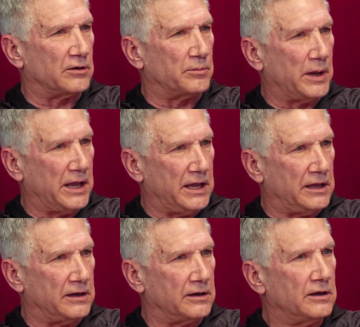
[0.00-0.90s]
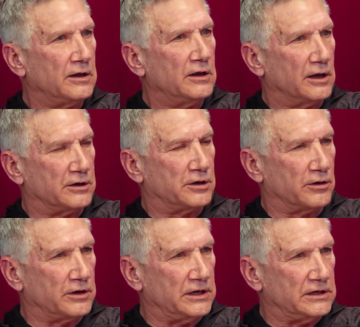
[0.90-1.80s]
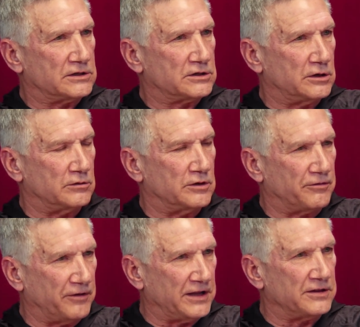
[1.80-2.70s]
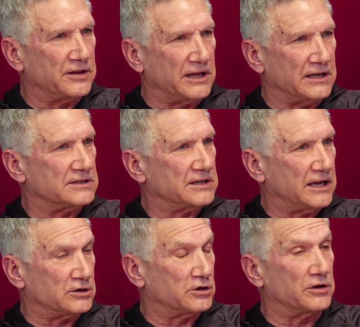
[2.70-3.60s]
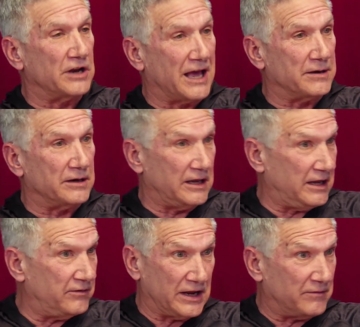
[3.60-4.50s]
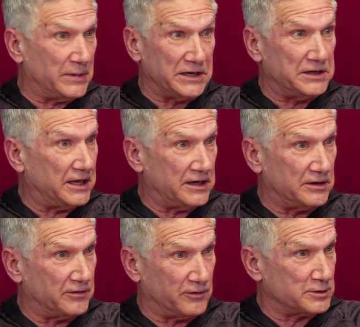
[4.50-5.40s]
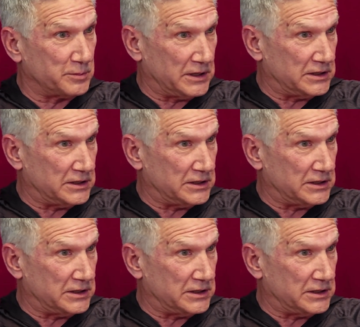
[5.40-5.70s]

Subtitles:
are paying attorneys to defend things that should not even have been done in the first place.